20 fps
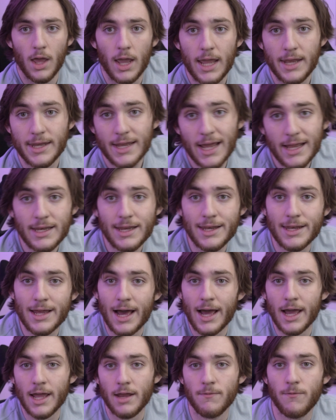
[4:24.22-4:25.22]
In
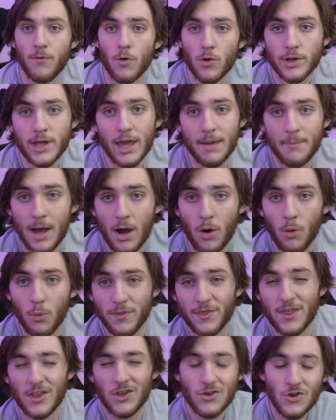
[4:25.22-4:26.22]
99, Ford came out
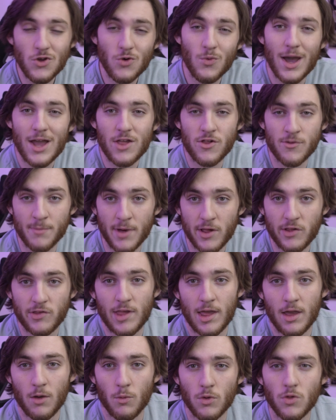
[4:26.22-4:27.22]
with the New Edge Mustang,